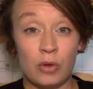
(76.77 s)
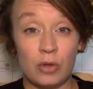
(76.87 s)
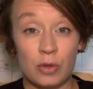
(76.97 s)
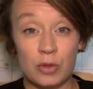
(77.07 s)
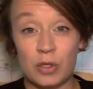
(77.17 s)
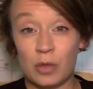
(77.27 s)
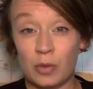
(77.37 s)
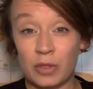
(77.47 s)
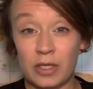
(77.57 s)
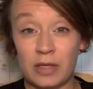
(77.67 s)
those are
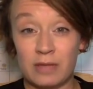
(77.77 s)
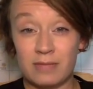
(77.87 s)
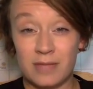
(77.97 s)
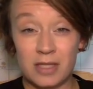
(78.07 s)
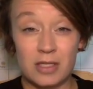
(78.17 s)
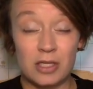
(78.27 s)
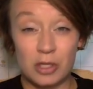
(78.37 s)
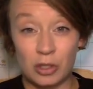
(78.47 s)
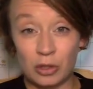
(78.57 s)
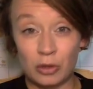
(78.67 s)
really the
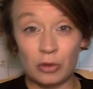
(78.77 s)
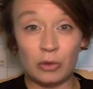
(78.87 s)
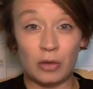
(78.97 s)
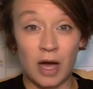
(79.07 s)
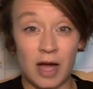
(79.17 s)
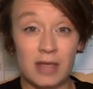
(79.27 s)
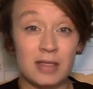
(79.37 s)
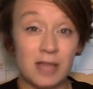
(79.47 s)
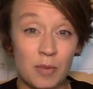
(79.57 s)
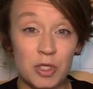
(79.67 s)
two
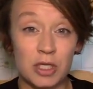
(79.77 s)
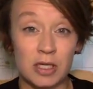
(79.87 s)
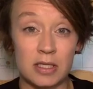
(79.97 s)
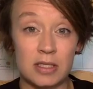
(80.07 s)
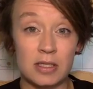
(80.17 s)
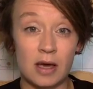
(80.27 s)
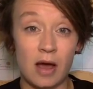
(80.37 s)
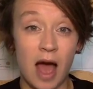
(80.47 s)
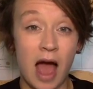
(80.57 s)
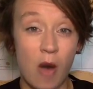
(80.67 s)
exceptions.
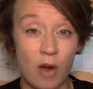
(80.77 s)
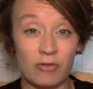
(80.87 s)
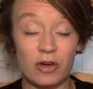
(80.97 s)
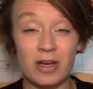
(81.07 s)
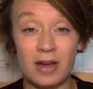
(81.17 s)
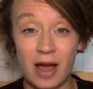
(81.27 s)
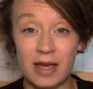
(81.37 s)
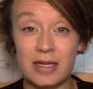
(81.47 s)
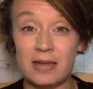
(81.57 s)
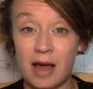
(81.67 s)
However,
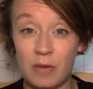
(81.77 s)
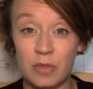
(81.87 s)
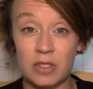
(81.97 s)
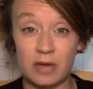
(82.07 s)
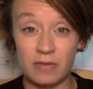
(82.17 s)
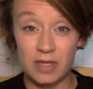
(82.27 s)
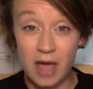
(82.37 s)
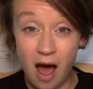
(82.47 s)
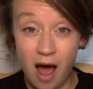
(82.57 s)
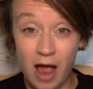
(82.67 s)
99% of the
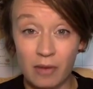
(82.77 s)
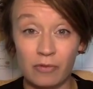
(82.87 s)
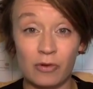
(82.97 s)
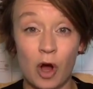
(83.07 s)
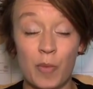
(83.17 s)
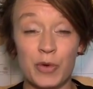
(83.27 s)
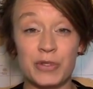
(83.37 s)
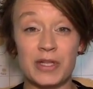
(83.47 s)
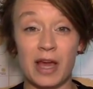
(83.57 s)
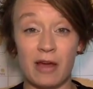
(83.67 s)
time, for
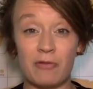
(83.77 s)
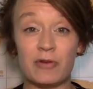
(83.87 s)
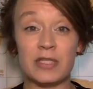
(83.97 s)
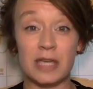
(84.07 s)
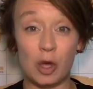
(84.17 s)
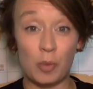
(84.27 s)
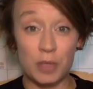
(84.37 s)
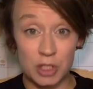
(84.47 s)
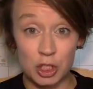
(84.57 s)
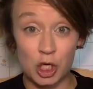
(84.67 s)
almost every single
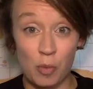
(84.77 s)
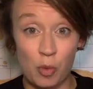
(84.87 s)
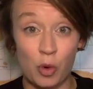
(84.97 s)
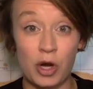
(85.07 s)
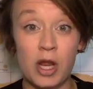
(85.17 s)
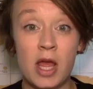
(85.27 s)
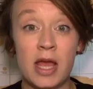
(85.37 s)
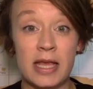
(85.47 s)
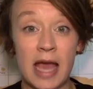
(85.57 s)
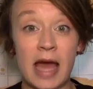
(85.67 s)
position on board,
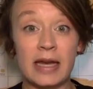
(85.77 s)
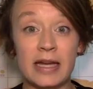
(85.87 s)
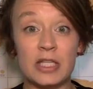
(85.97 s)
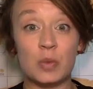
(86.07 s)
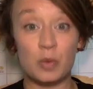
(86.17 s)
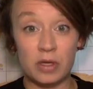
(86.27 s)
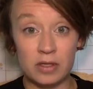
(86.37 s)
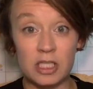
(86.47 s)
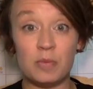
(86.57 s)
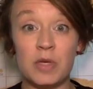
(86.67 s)
candidates will
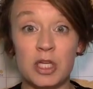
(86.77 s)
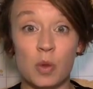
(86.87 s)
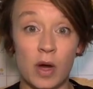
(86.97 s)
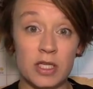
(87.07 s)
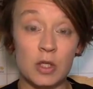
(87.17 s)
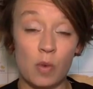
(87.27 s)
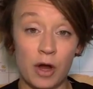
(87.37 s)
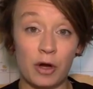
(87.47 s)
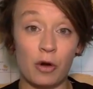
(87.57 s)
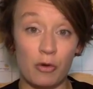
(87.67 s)
need to be
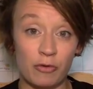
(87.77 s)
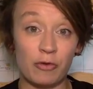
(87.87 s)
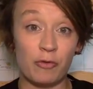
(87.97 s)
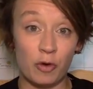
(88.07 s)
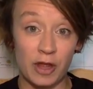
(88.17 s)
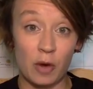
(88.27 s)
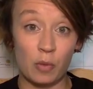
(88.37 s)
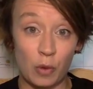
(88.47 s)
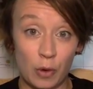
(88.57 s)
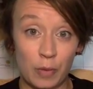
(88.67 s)
21 or over for that
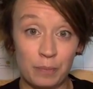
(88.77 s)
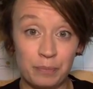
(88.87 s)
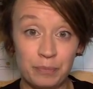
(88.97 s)
role.